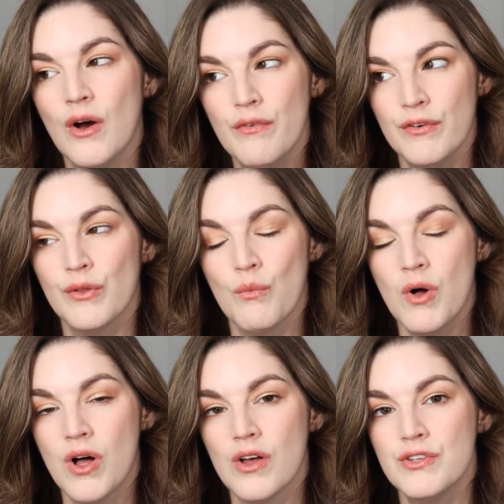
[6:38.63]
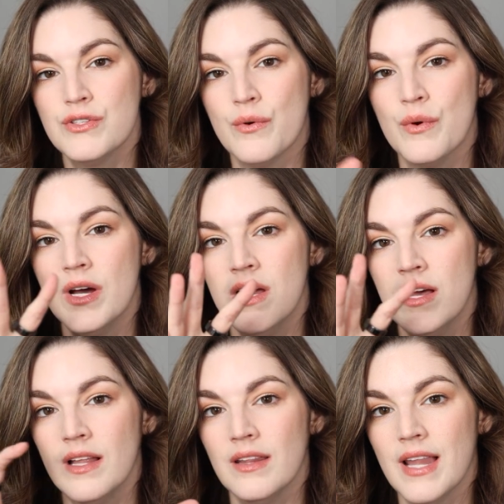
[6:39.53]
over the wall so
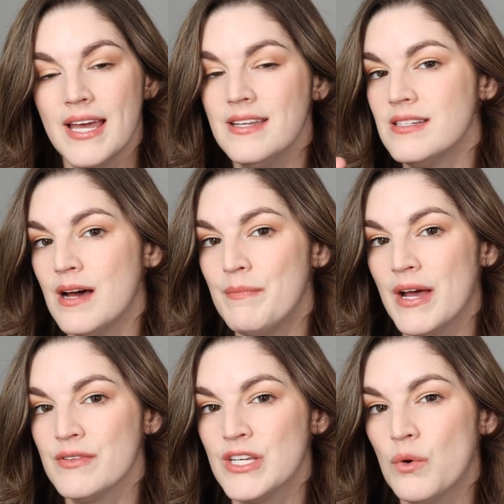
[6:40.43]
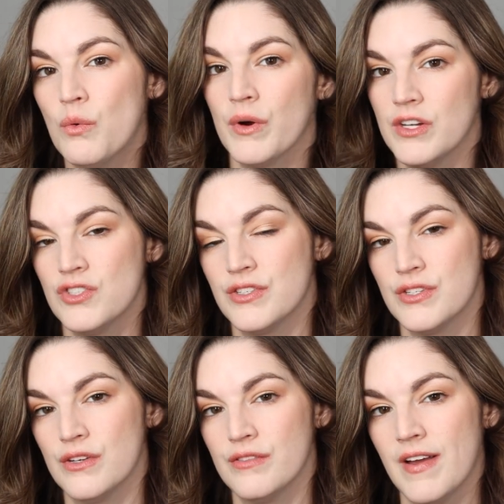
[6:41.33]
light is not bouncing orange
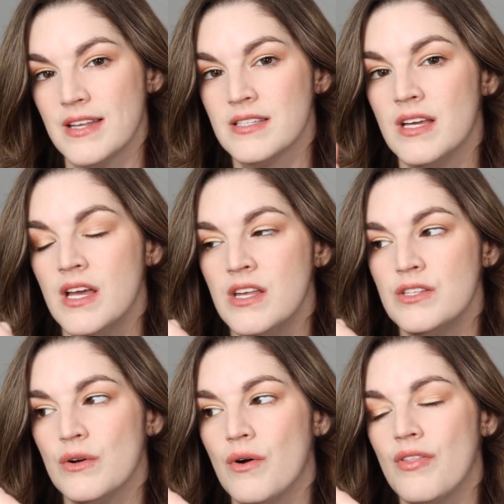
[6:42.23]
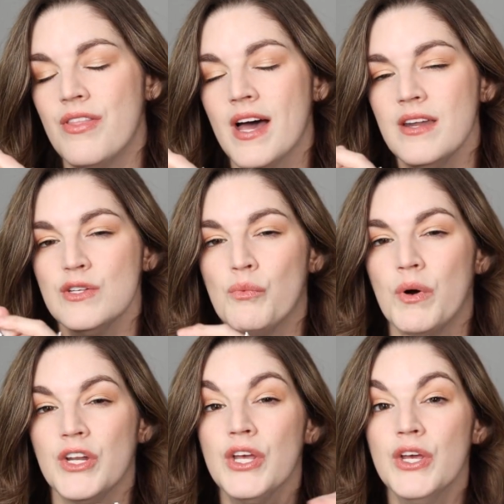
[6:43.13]
onto their face. So that is
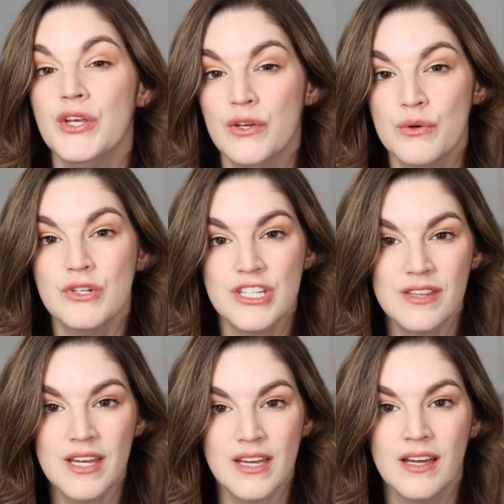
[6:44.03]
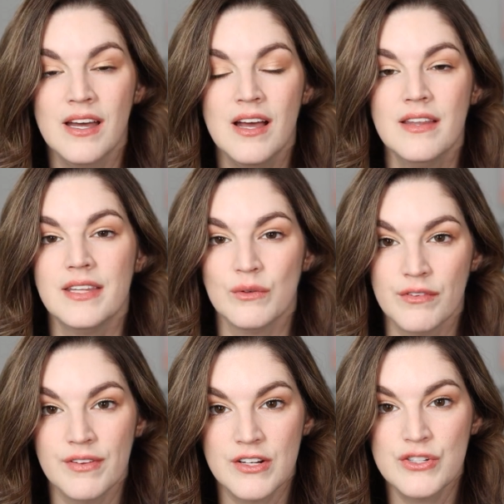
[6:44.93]
one huge thing that a
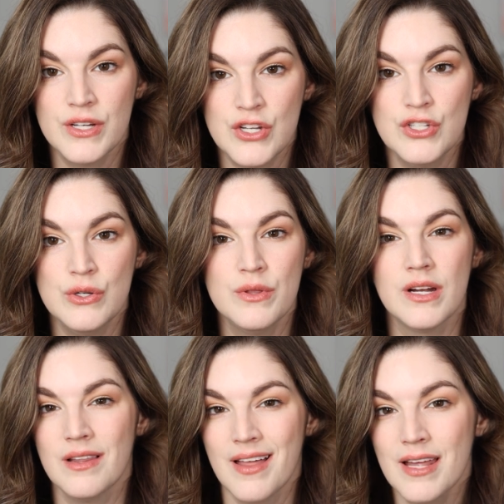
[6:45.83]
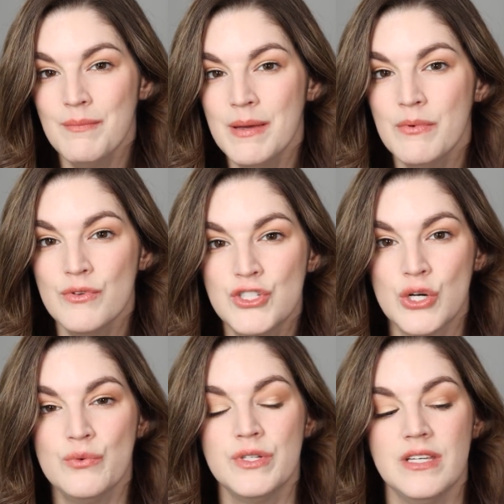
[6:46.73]
reflector can do that a lot of people
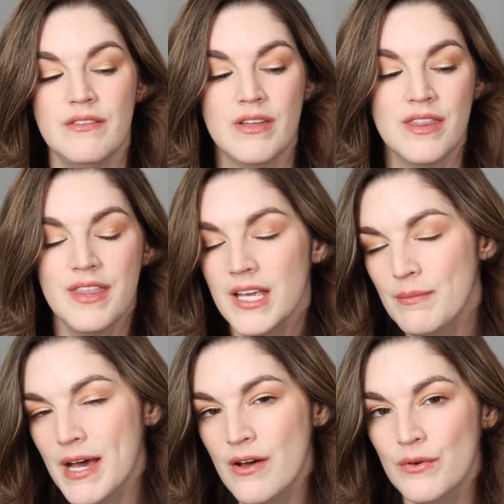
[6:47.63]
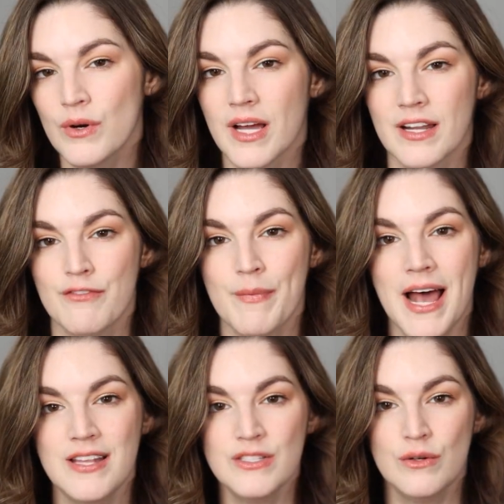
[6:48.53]
don't even think about or kind of
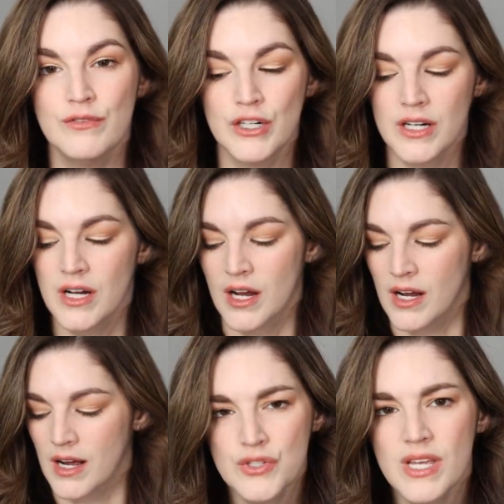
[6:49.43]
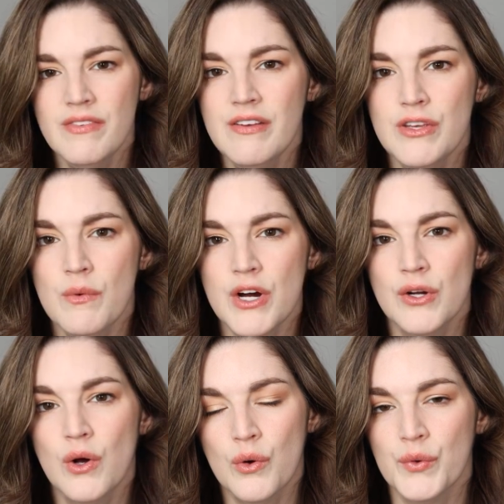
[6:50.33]
pass over. So even if you
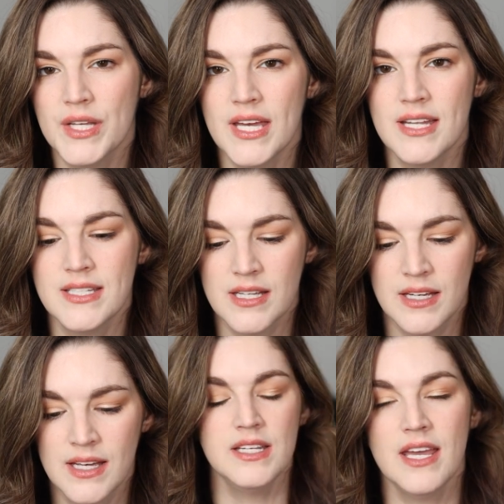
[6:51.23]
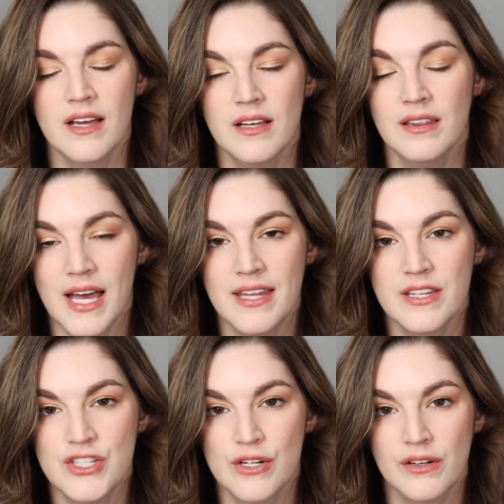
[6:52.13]
aren't holding it to get light
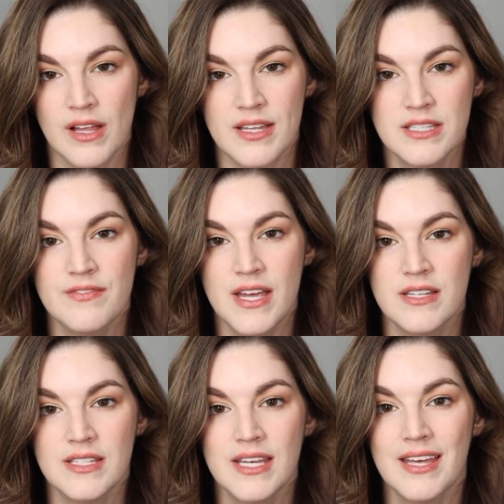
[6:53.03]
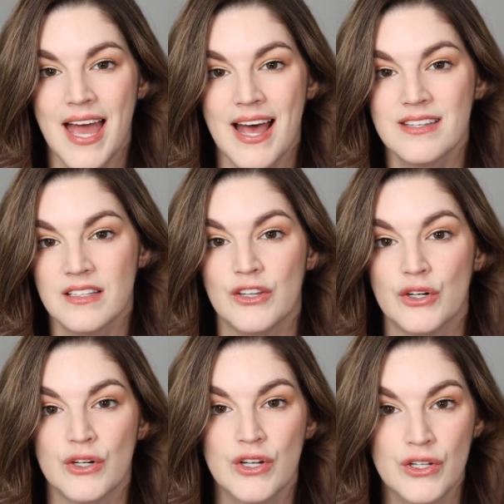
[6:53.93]
into your client's face, it has
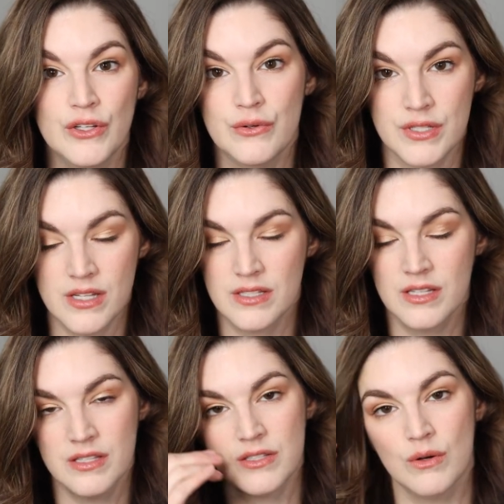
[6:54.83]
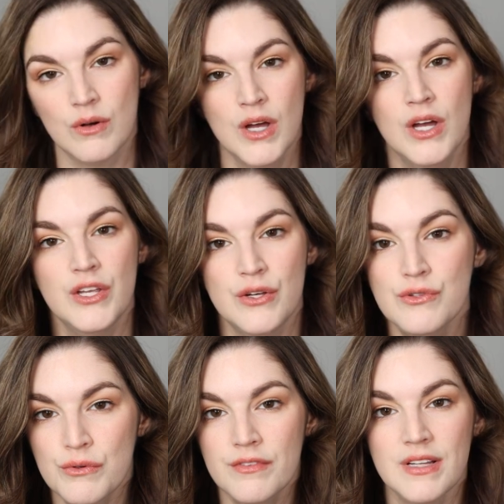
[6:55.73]
other uses. So
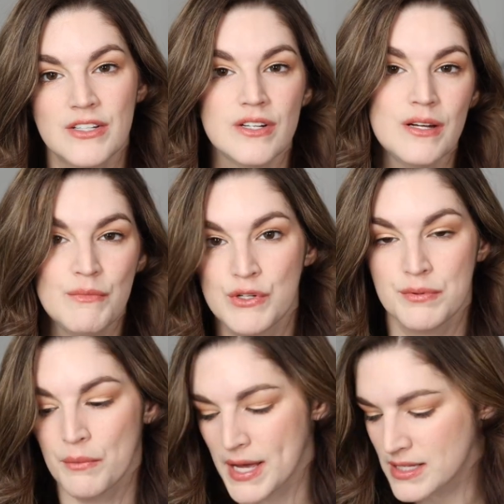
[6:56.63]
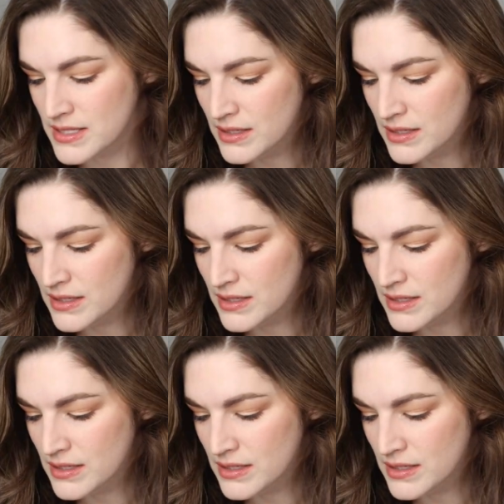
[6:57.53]
use your reflector in multiple ways.